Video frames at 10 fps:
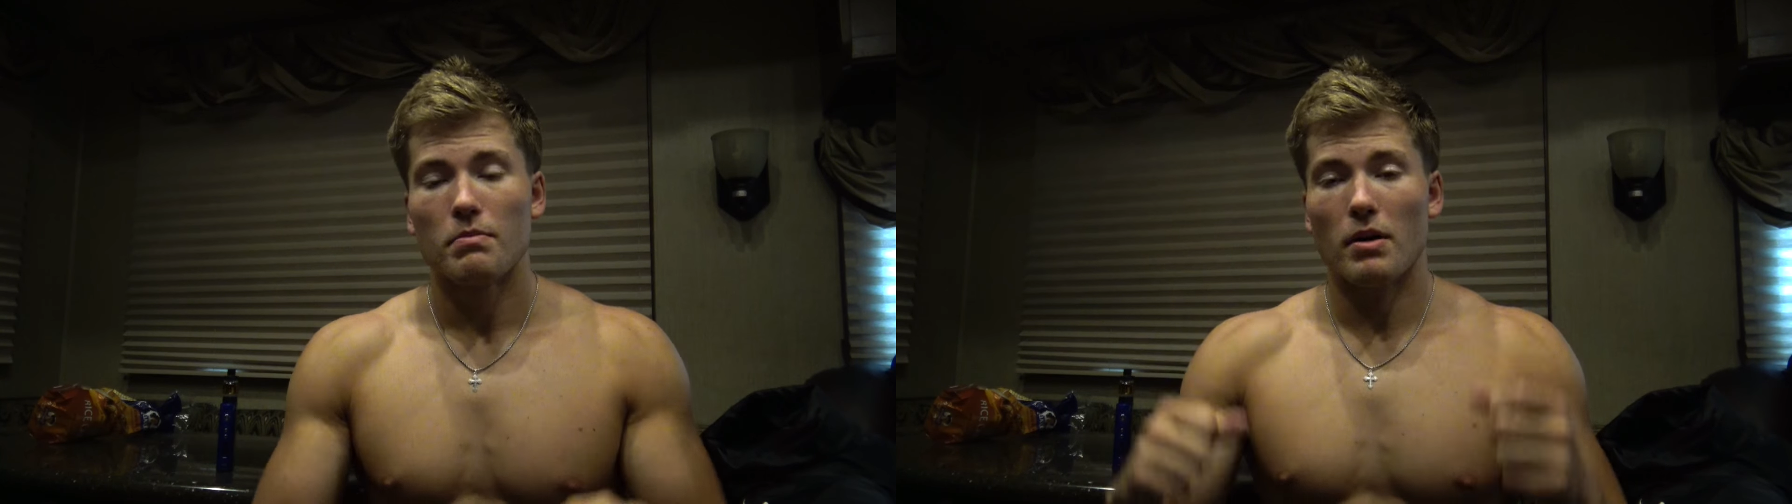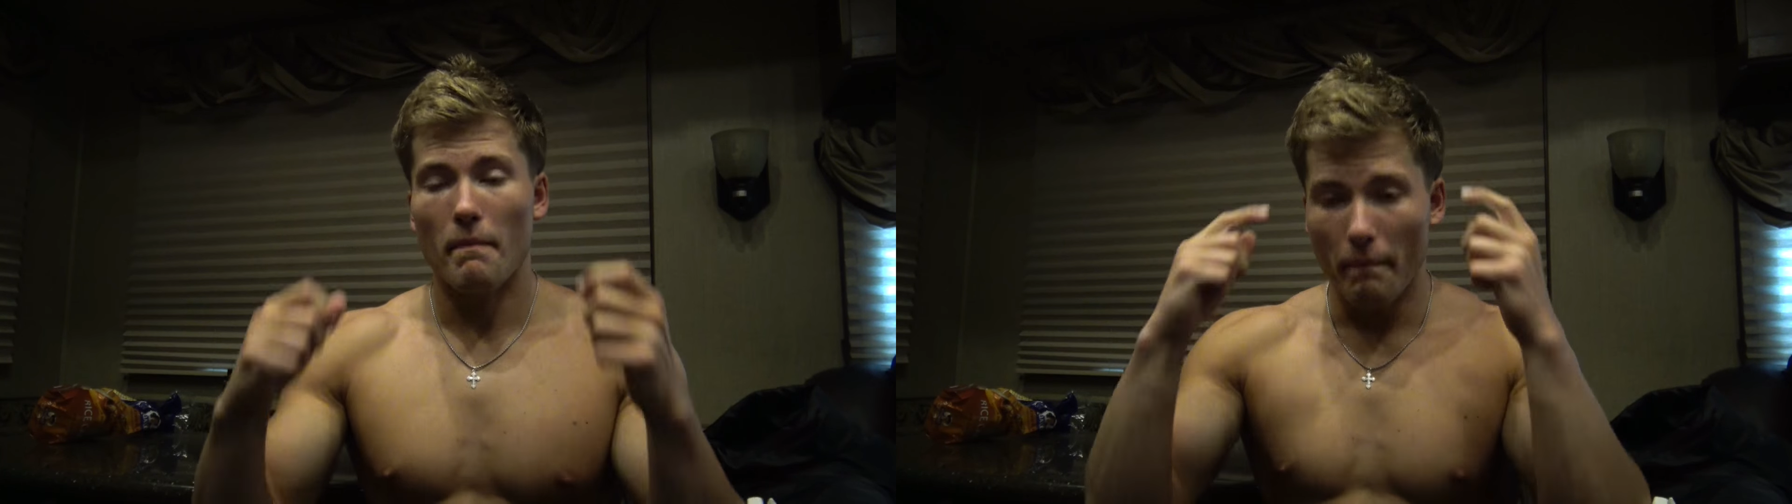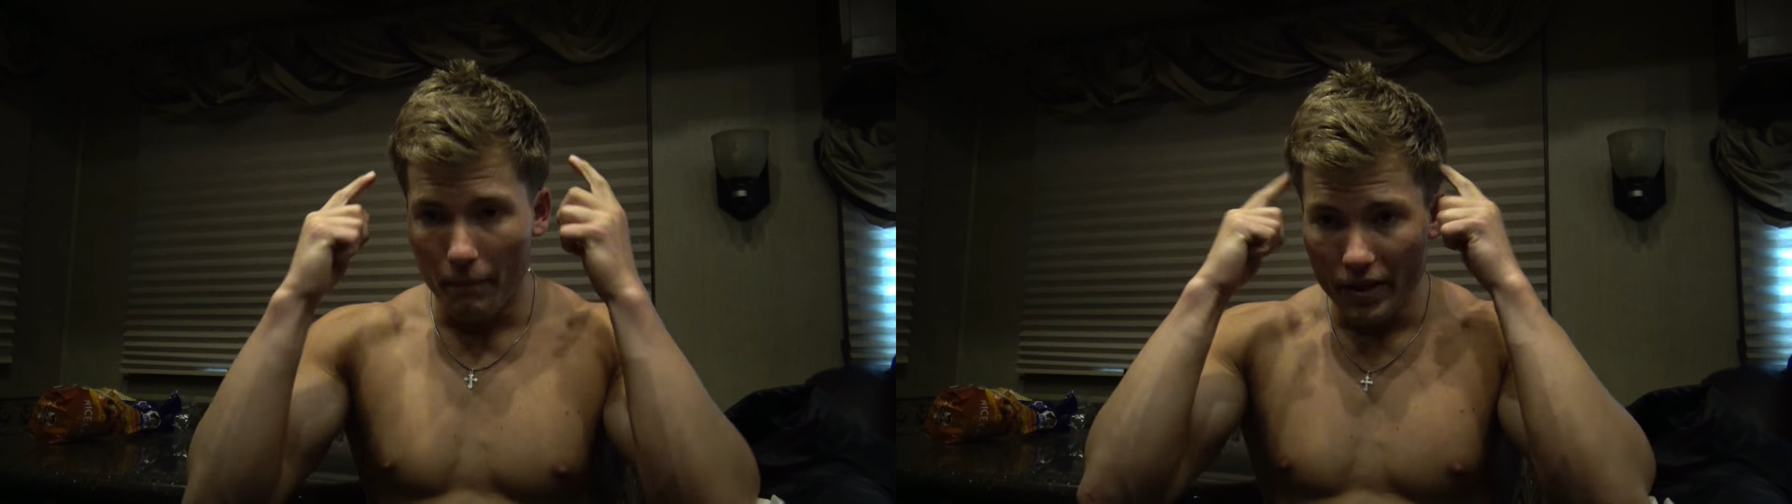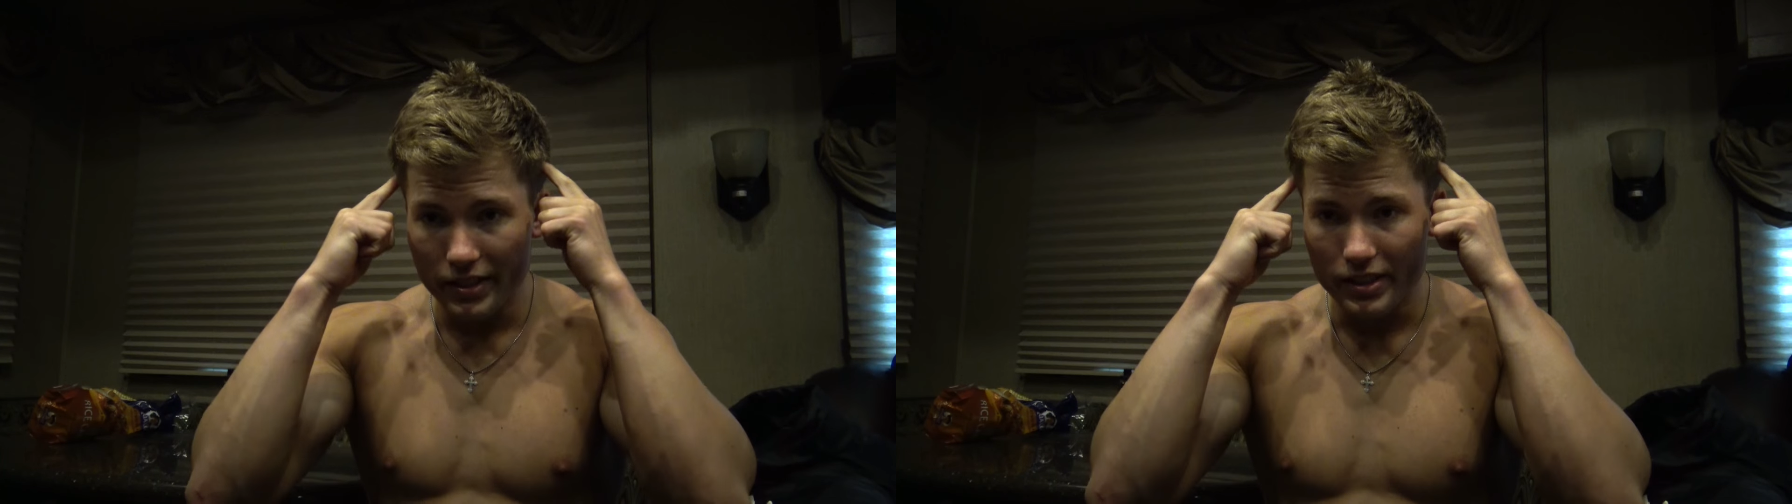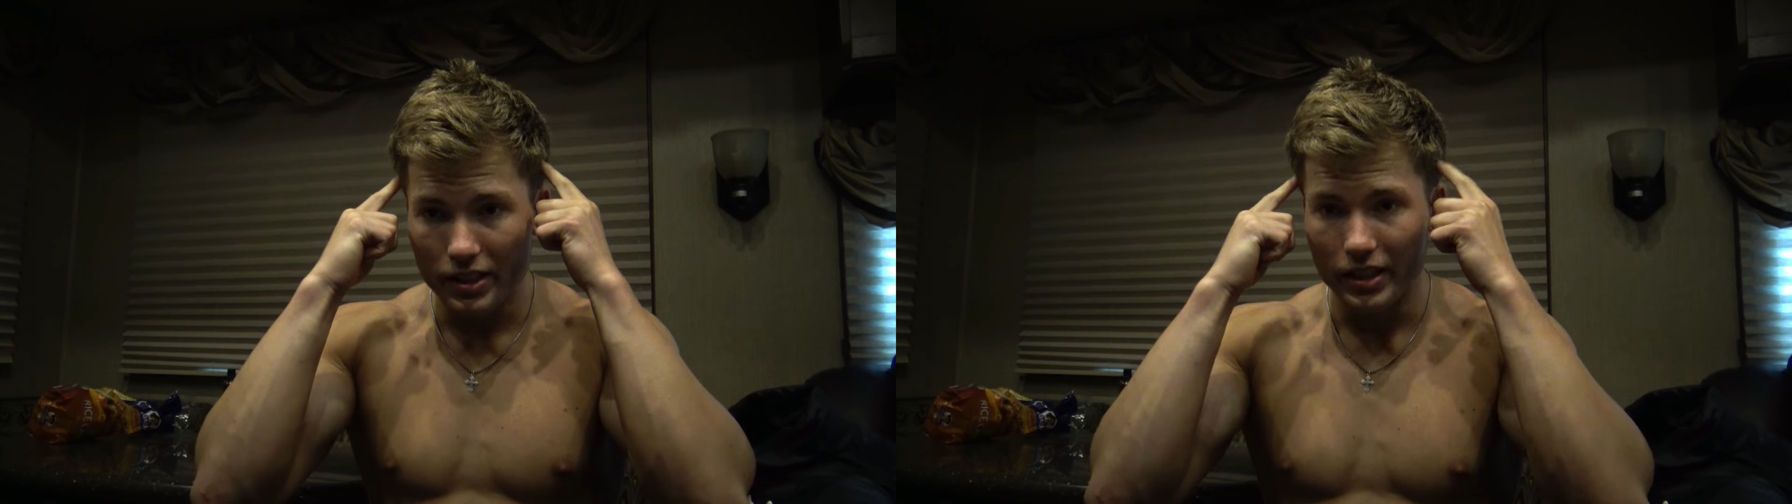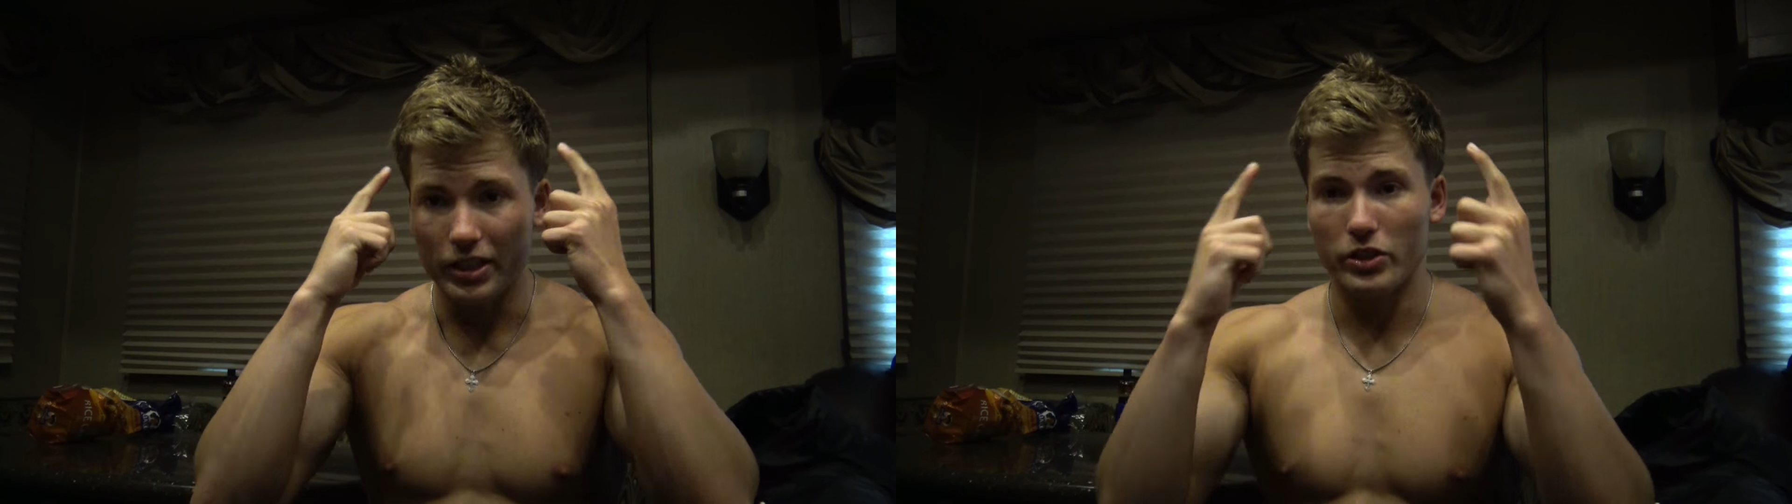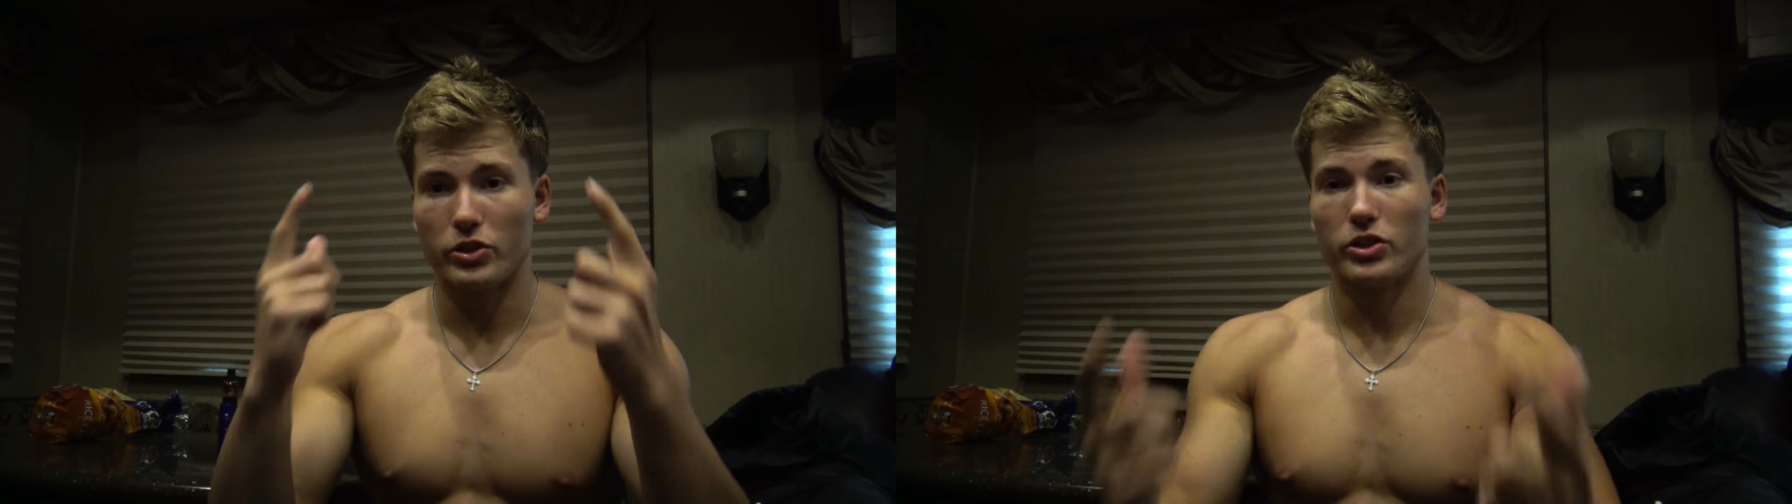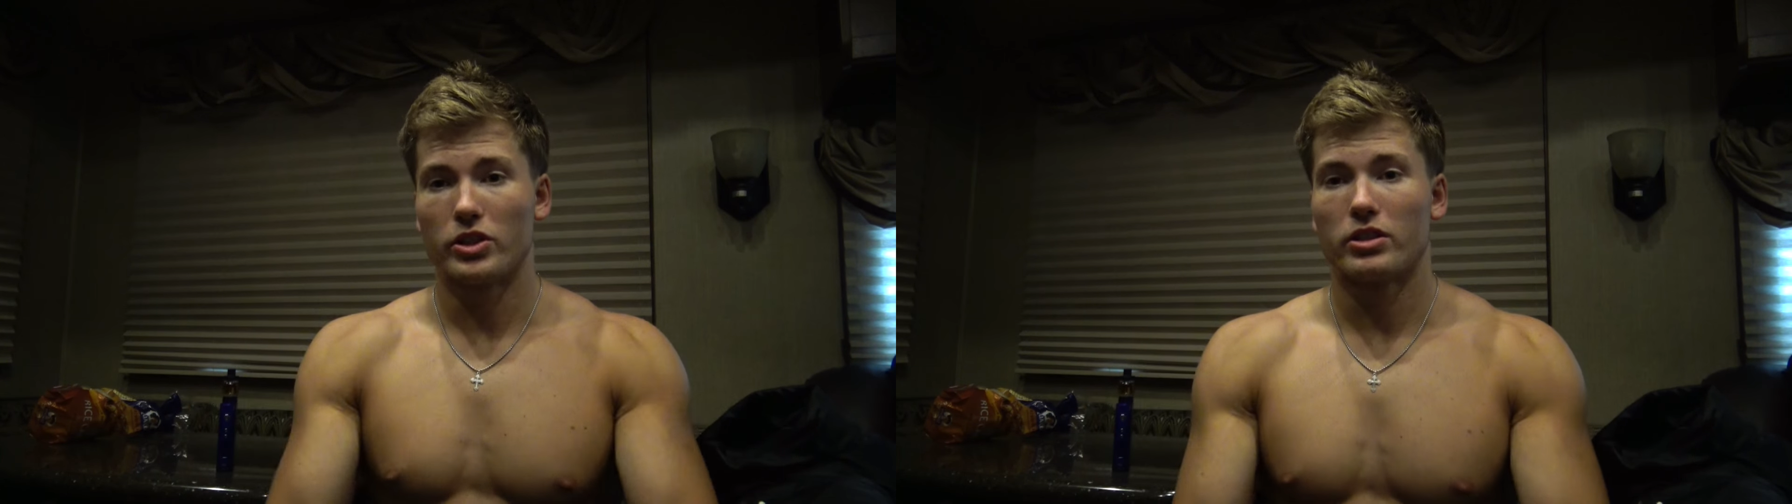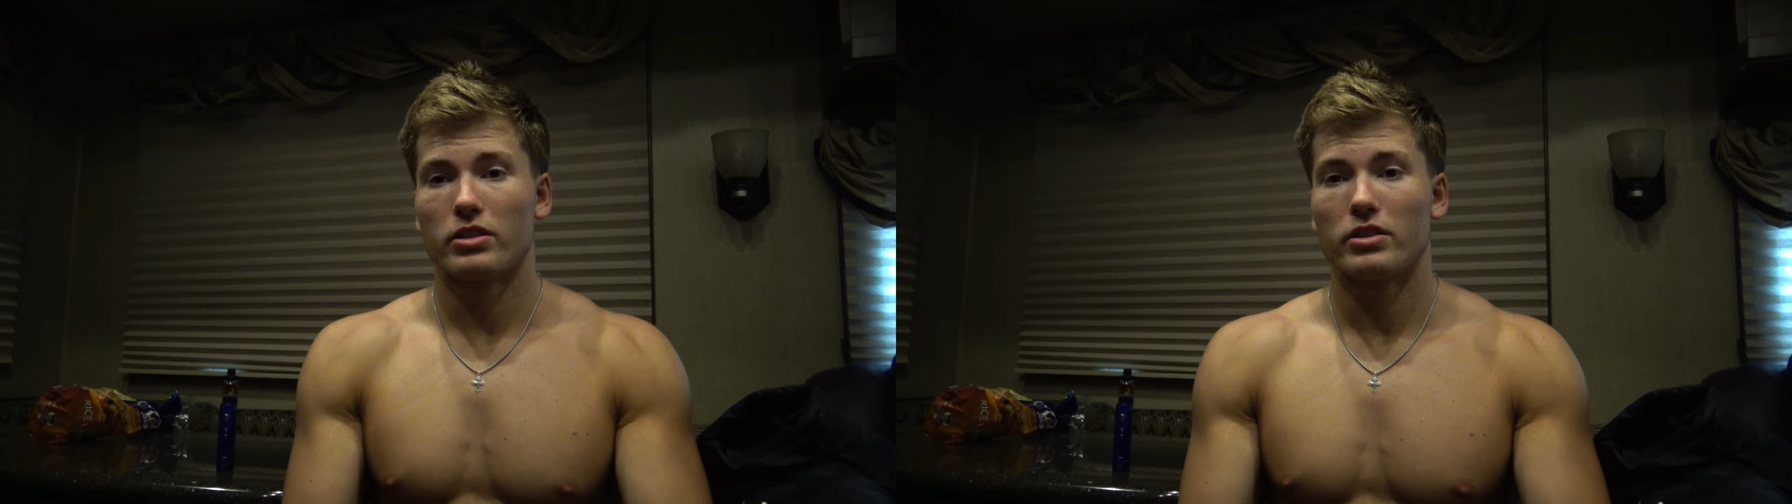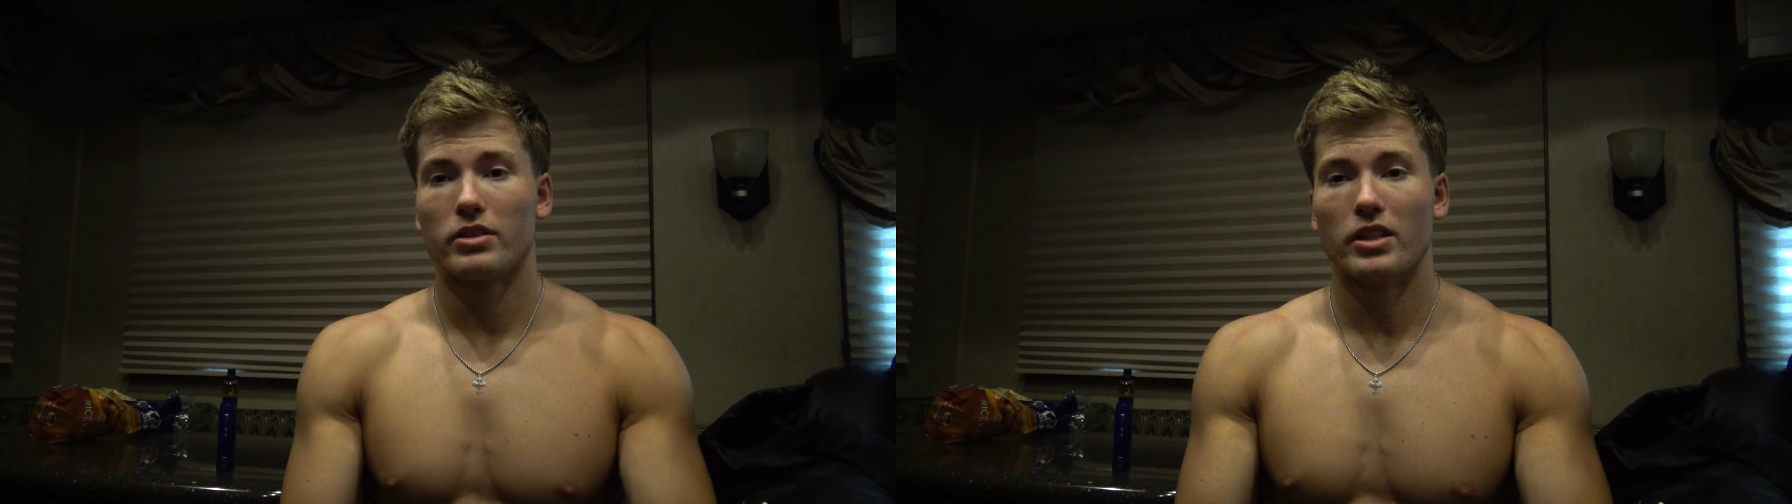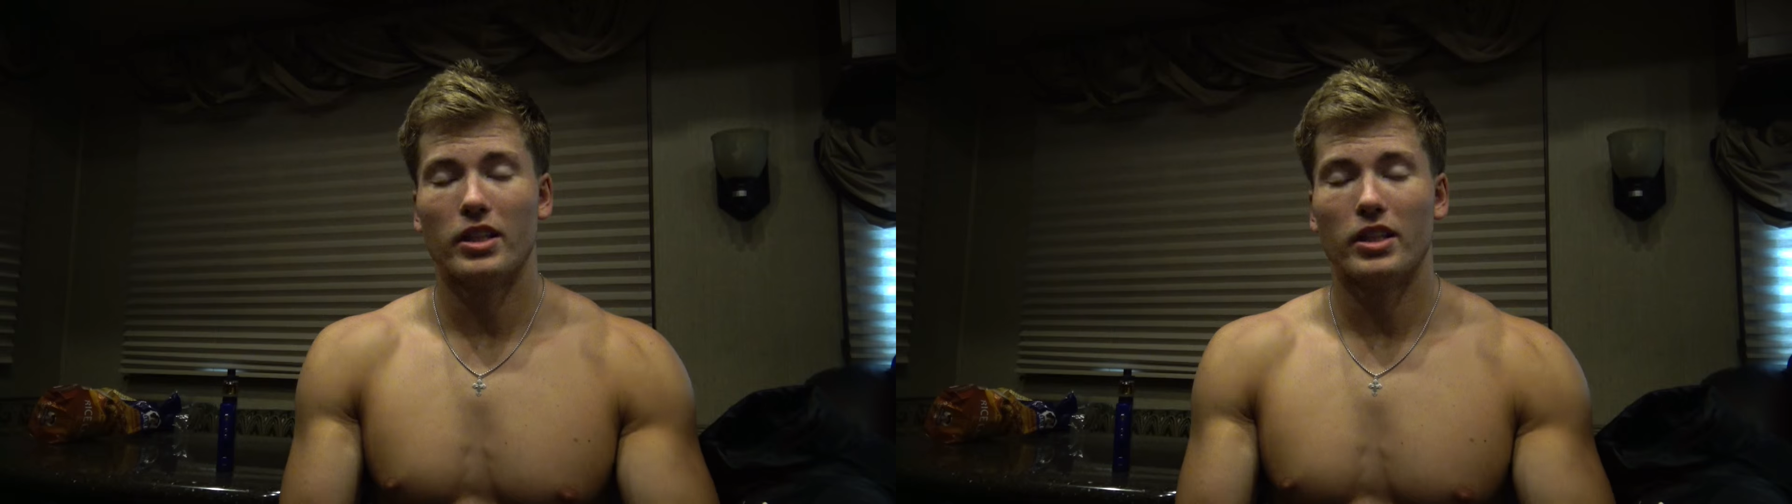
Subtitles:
but mentally you're just